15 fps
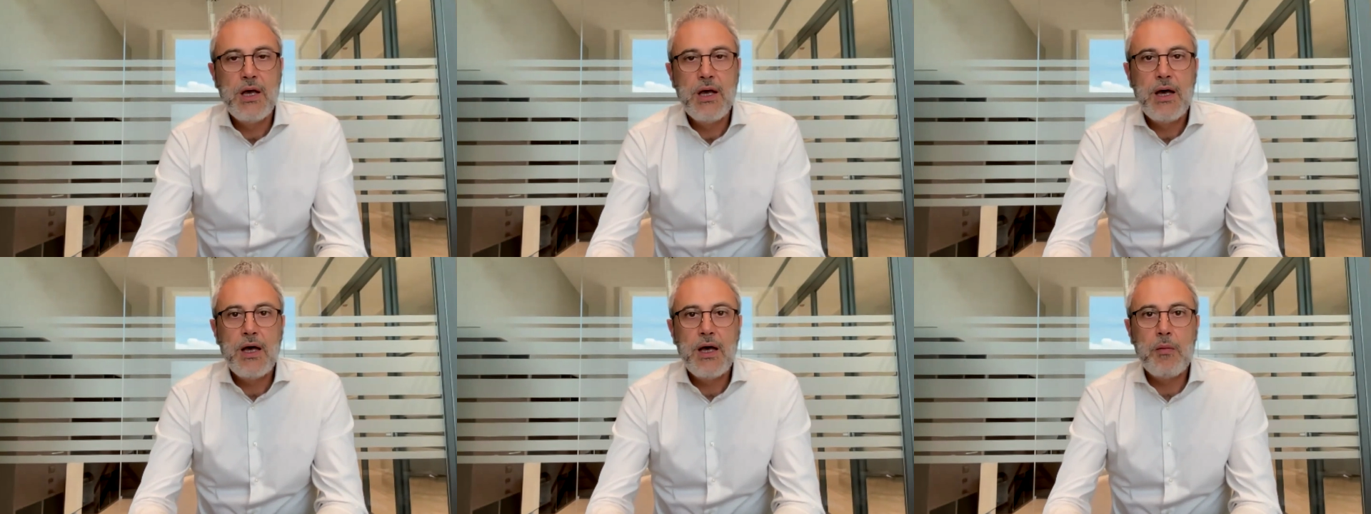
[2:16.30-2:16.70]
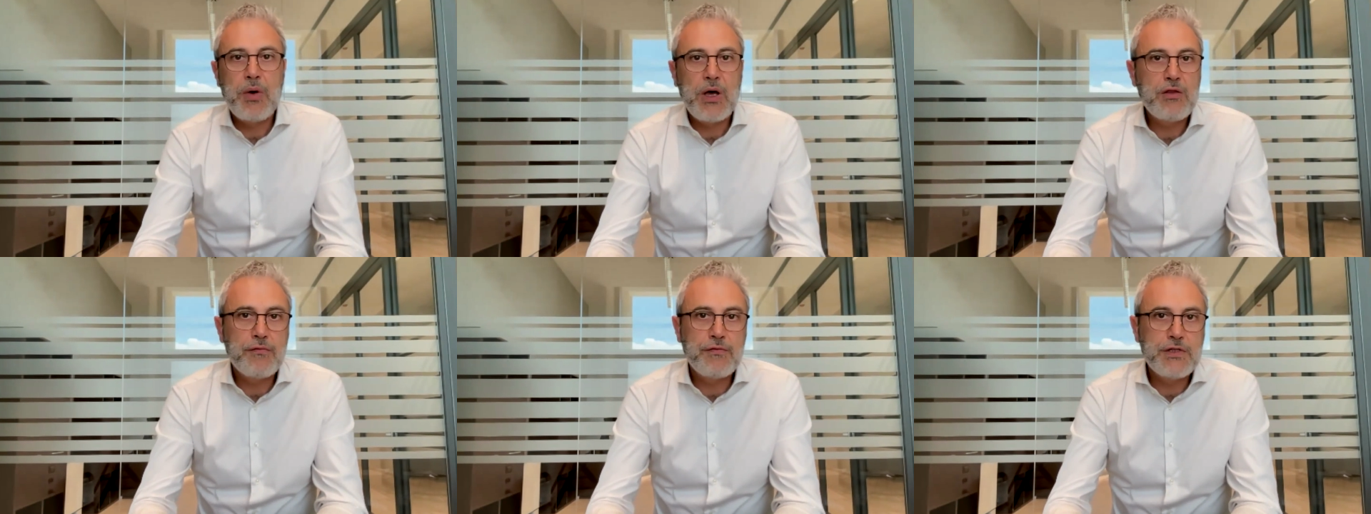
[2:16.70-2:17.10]

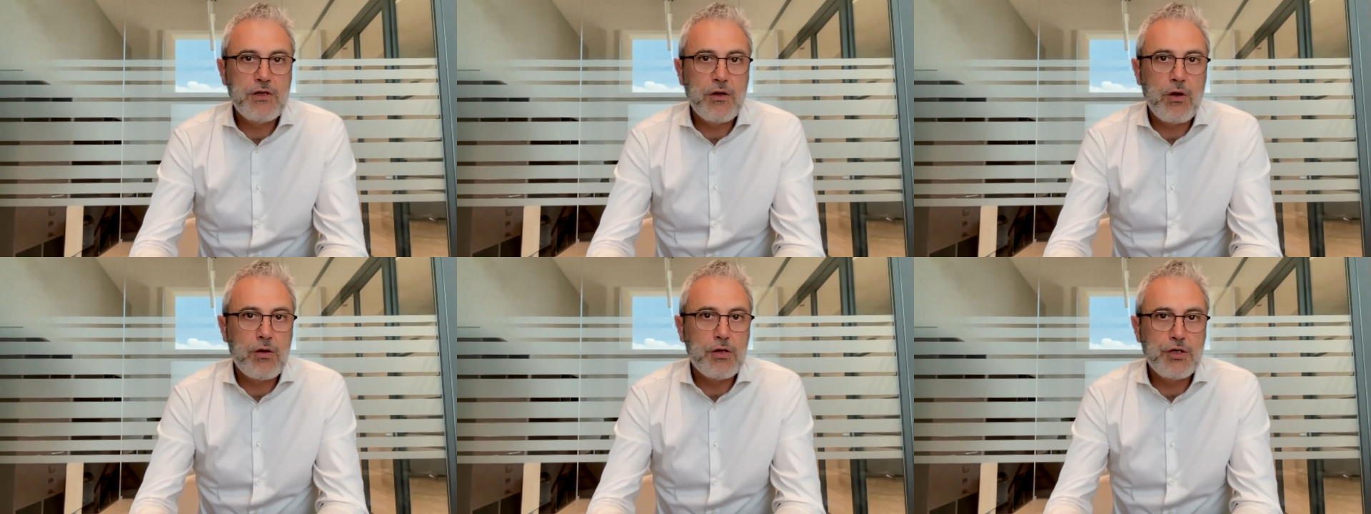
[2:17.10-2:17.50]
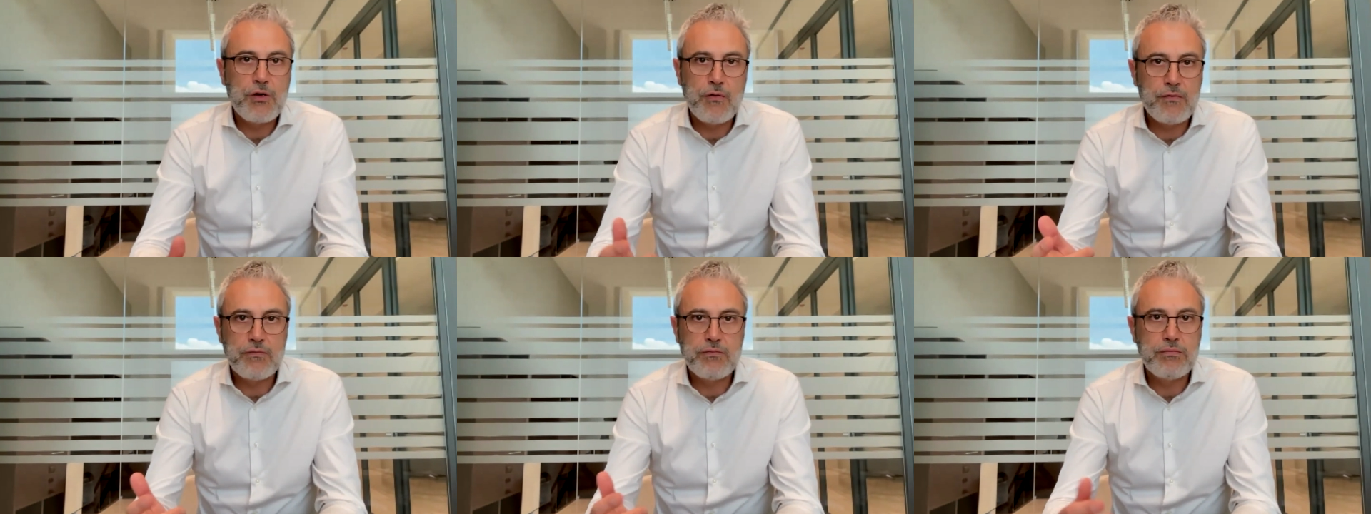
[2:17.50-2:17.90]
pathophysiology
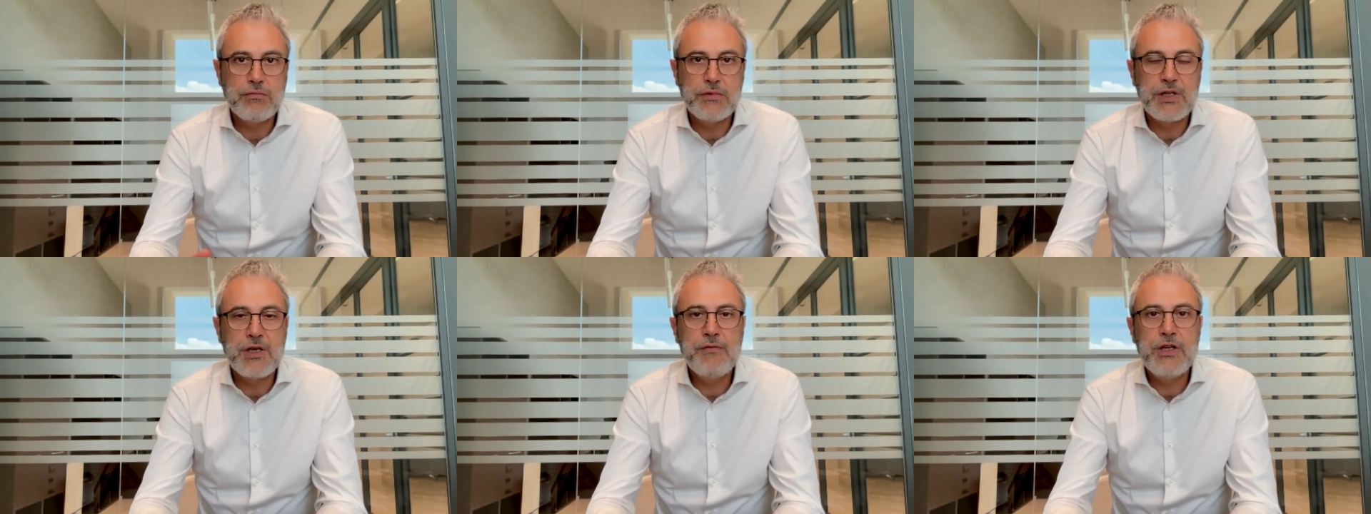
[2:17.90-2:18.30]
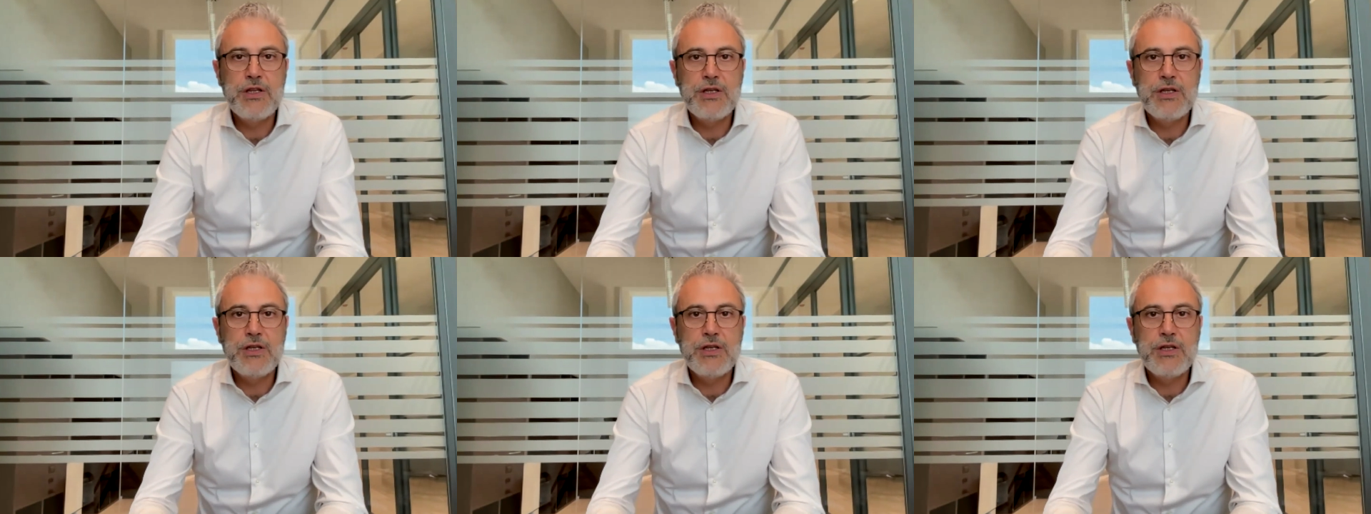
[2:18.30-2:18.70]
of a given
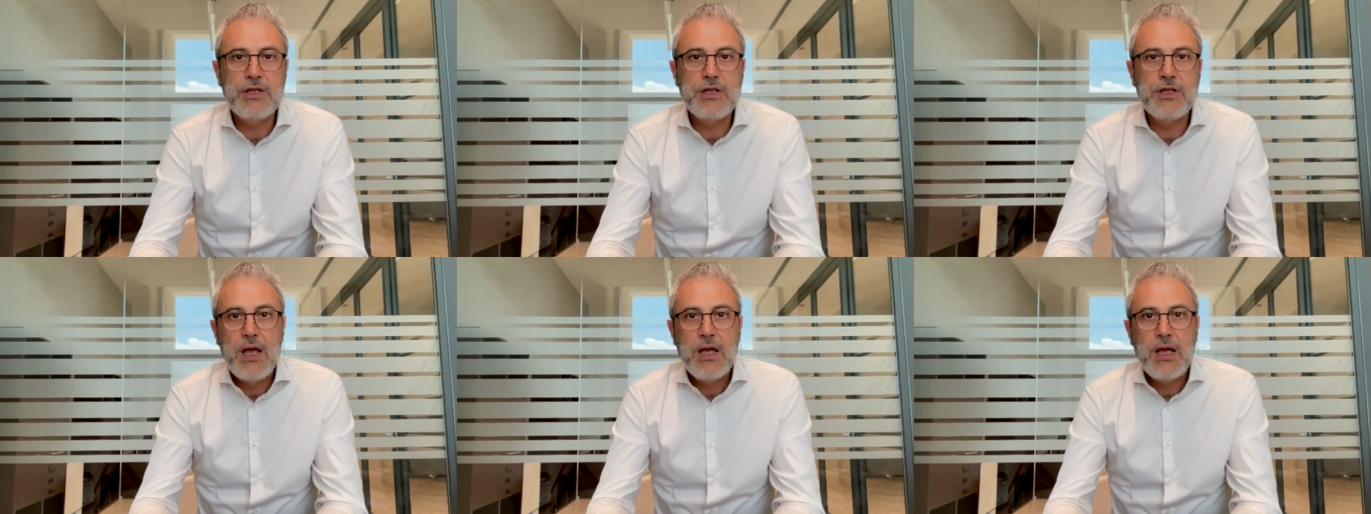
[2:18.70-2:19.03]
disease,